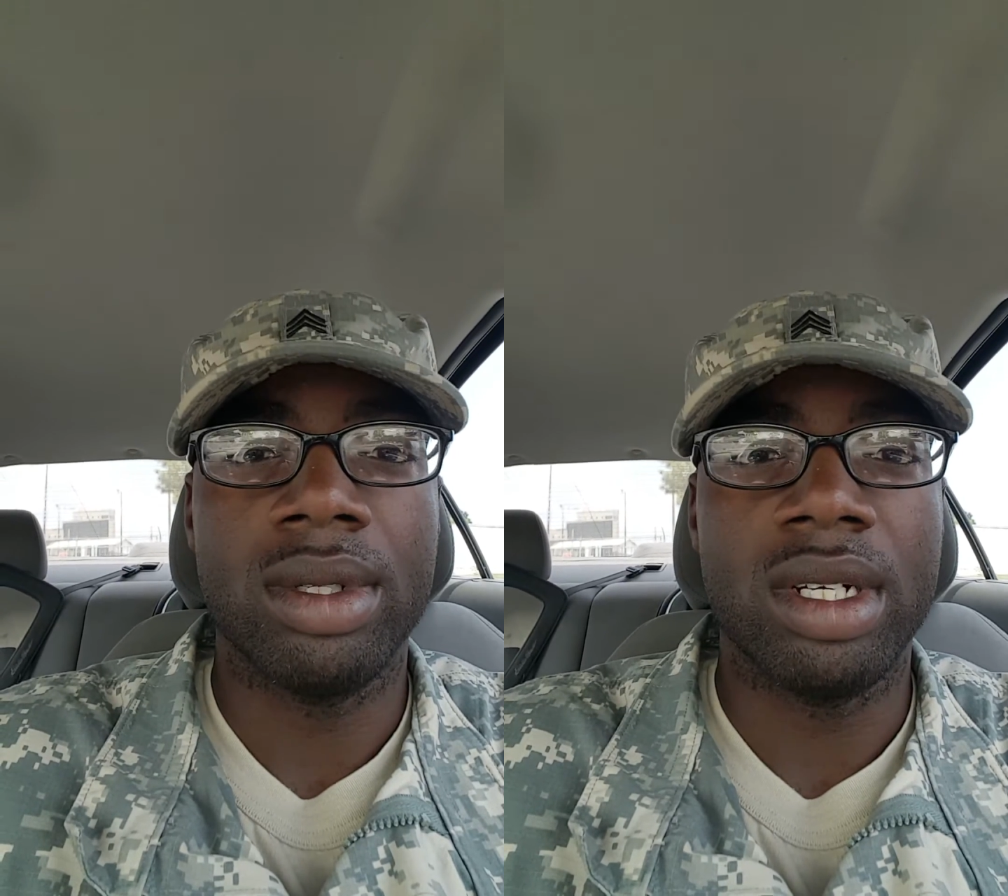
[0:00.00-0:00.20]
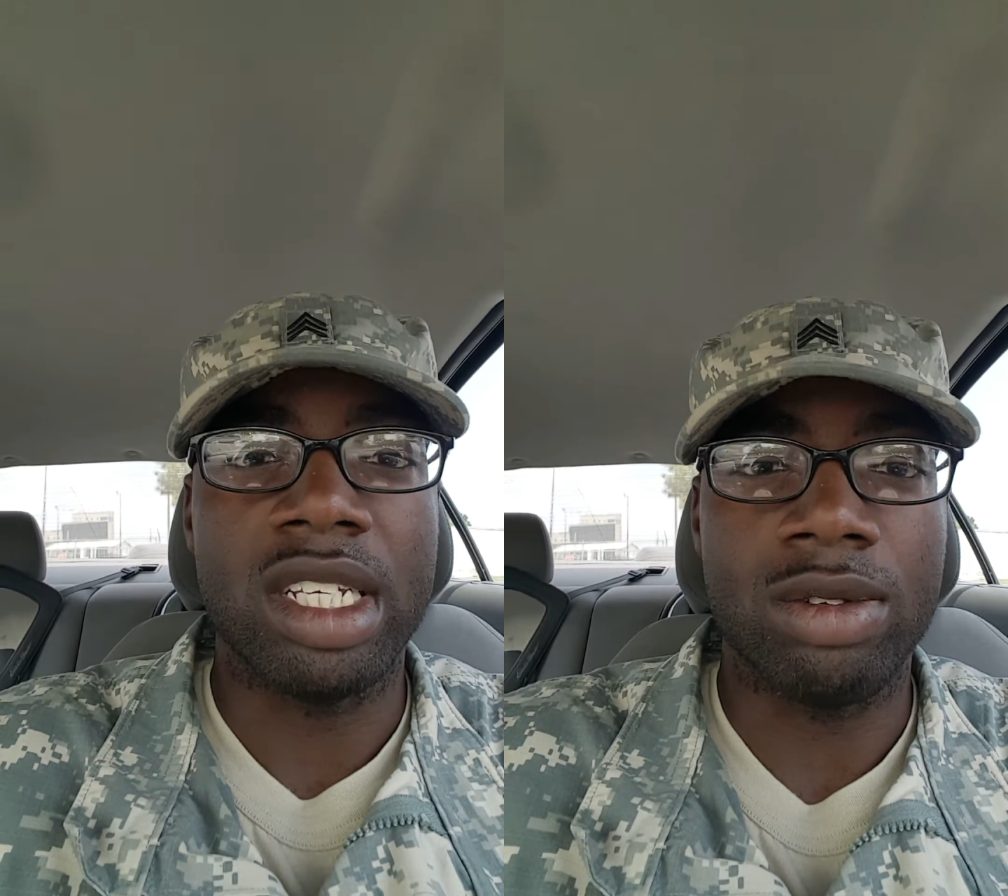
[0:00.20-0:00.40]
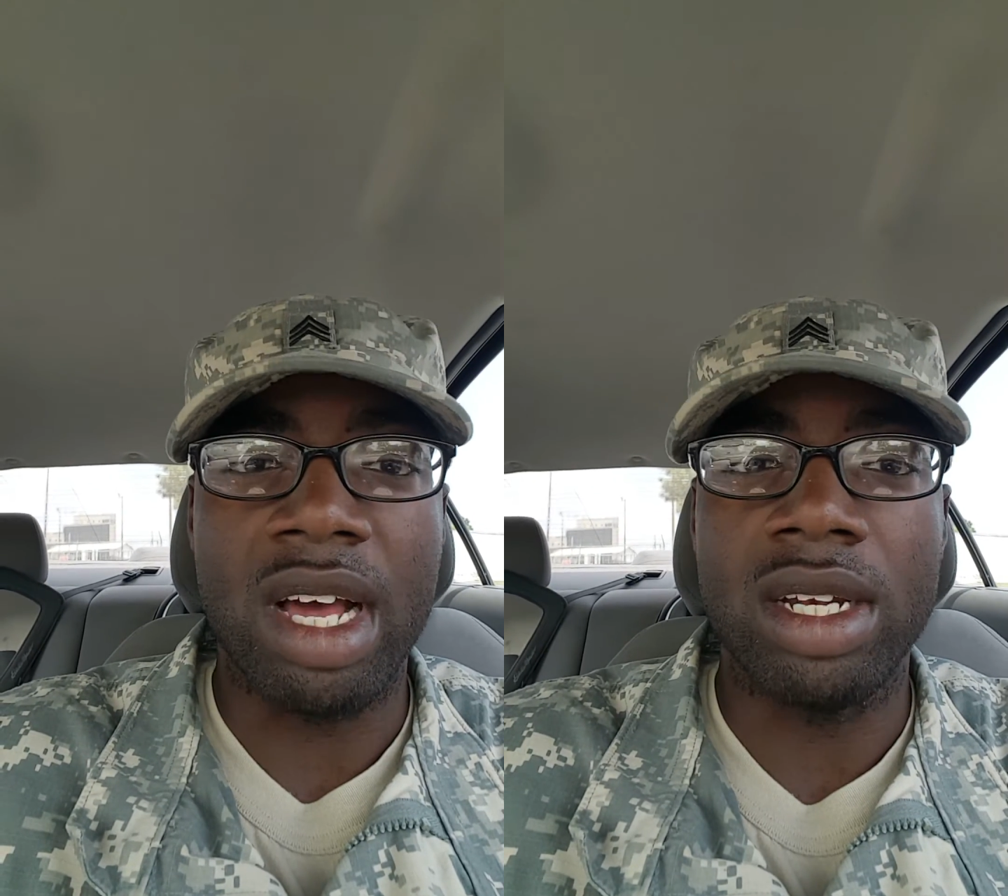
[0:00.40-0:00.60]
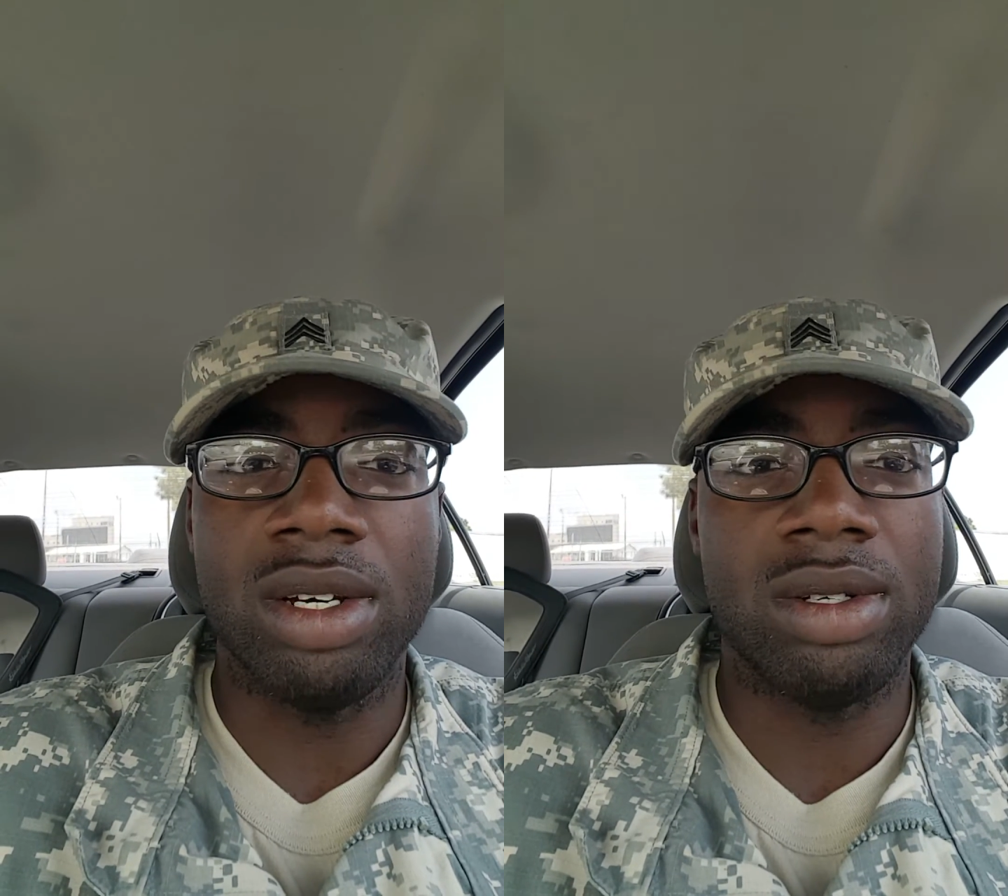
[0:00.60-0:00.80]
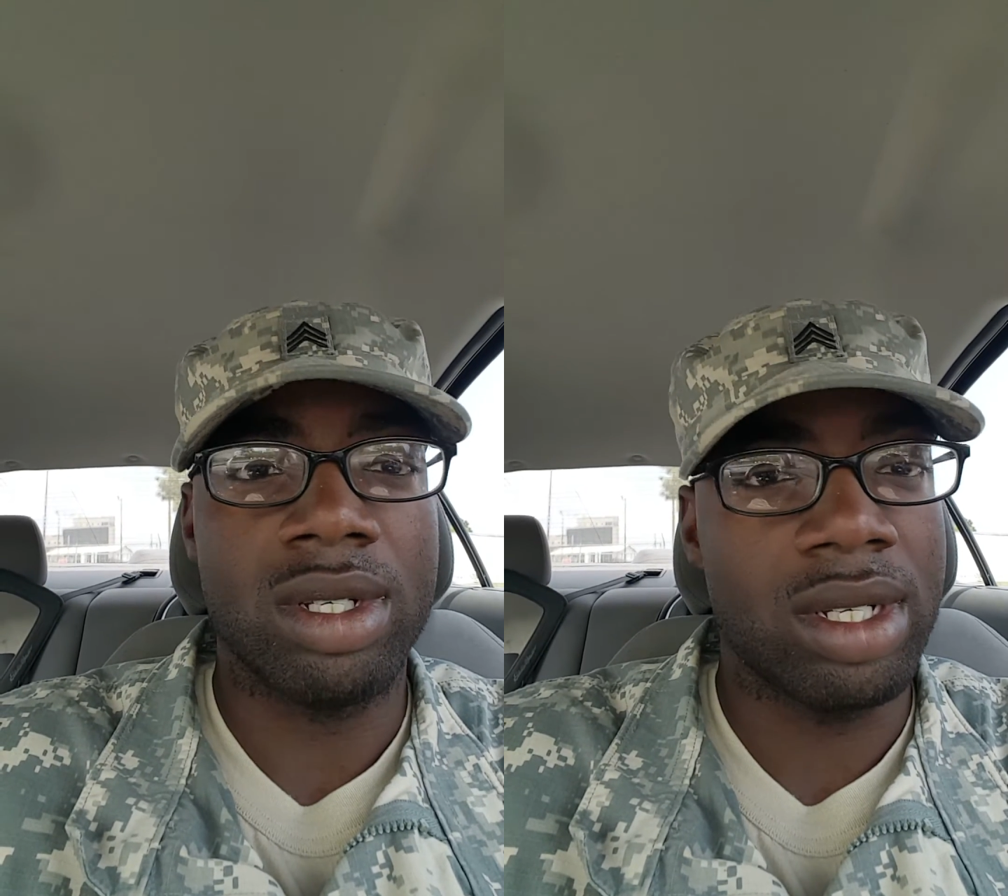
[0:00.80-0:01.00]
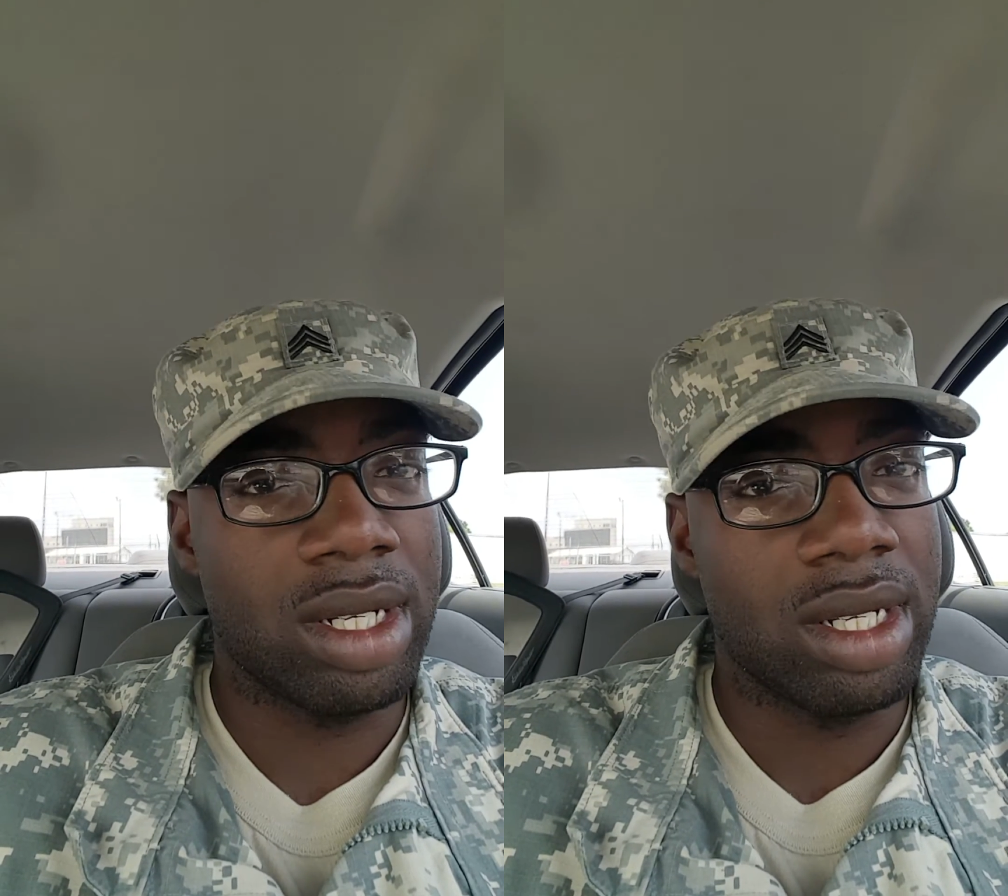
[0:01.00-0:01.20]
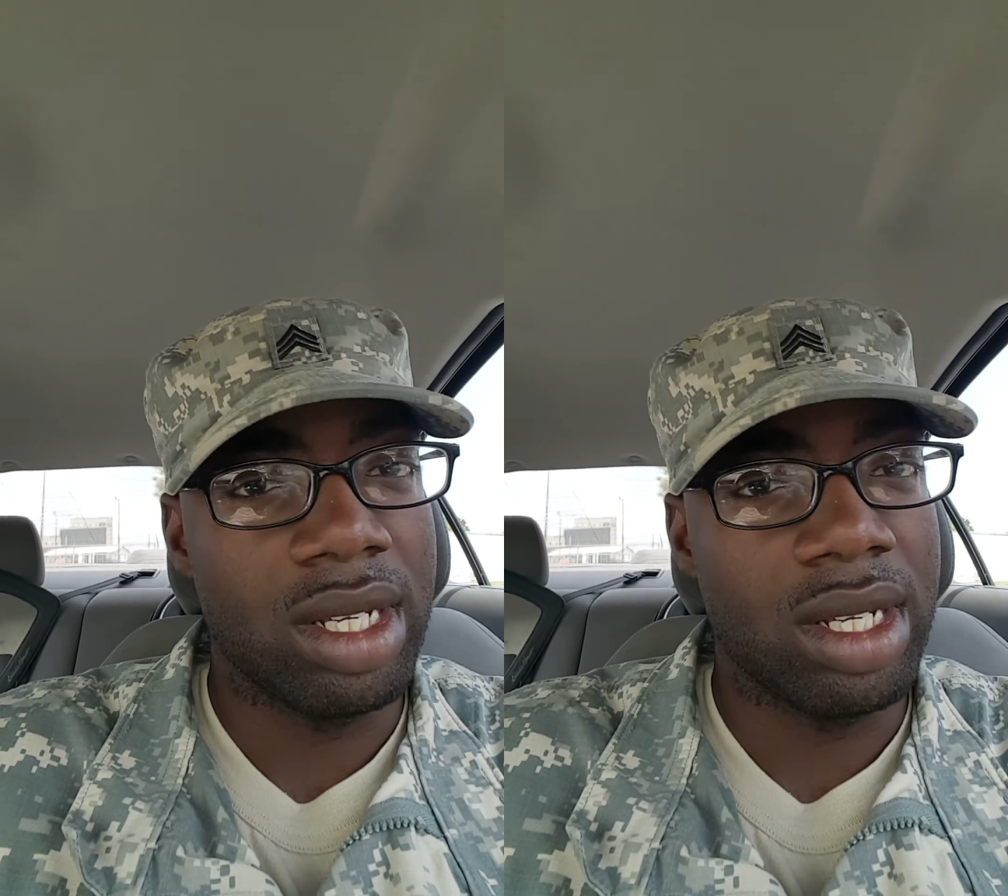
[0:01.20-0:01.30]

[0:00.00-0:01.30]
That's what I noticed.